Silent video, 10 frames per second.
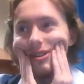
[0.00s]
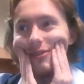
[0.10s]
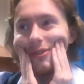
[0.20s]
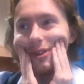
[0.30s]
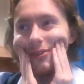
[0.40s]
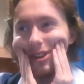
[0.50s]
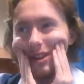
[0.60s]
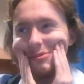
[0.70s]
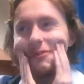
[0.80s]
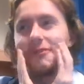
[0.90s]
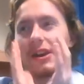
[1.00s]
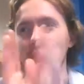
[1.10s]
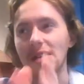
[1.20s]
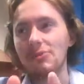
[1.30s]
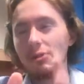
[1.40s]
if, if a camera
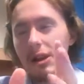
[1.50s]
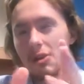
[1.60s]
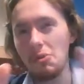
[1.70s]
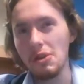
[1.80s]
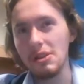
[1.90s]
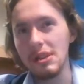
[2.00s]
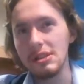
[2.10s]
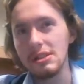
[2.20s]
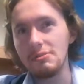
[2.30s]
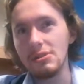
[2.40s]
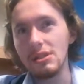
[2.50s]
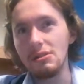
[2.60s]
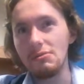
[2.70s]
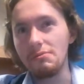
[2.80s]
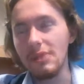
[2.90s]
fucks up, no matter what it is,
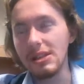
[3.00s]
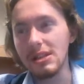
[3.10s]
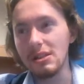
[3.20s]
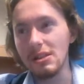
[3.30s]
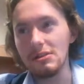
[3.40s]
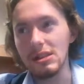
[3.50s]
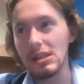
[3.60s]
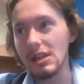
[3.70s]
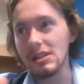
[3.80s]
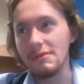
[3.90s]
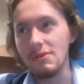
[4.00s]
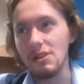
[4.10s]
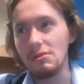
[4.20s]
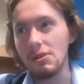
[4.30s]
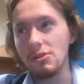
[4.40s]
you basically just get yourself a
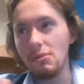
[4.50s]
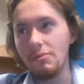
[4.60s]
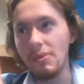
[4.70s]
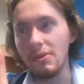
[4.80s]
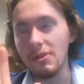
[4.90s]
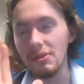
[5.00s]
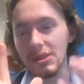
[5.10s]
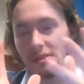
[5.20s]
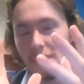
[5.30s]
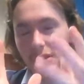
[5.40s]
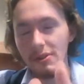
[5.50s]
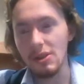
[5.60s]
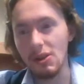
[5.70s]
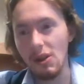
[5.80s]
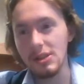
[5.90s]
new one, don't yeah. Because the amount
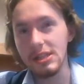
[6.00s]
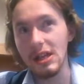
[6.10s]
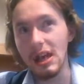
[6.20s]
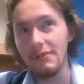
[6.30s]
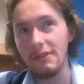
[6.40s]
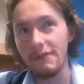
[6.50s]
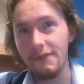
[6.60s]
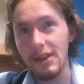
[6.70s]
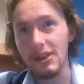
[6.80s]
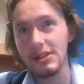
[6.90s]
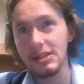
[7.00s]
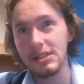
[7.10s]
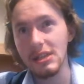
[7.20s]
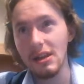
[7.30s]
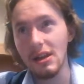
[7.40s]
it costs to have it fixed,